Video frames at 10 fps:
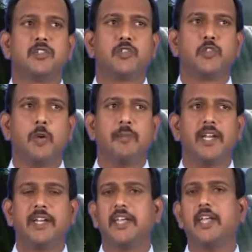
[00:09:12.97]

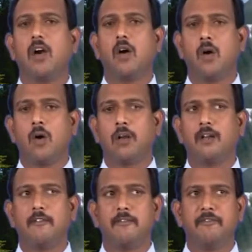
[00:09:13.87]
dominating or
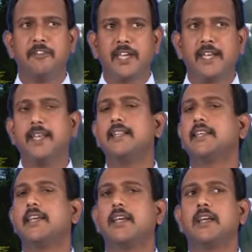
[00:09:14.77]
weakening
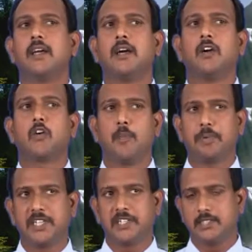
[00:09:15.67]
the
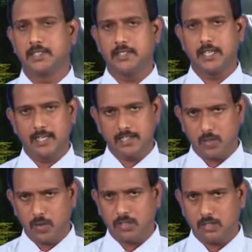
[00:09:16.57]
competitors is
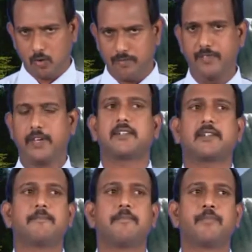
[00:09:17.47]
called conflict.
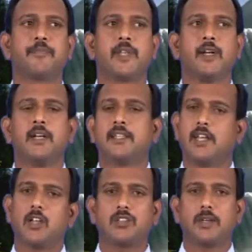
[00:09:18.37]
There
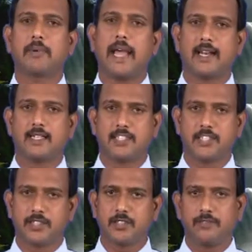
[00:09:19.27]
are some
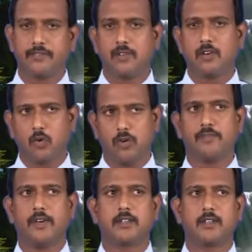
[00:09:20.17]
characteristics of
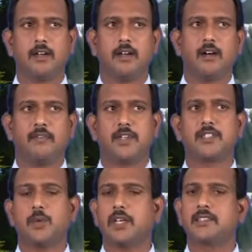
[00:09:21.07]
conflict. First
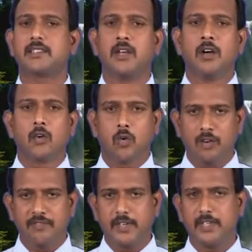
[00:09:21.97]
one is
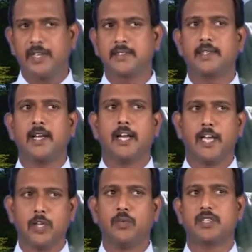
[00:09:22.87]
conflict is
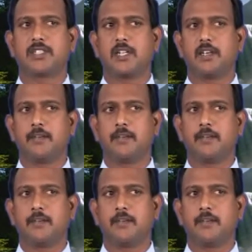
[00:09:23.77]
universal.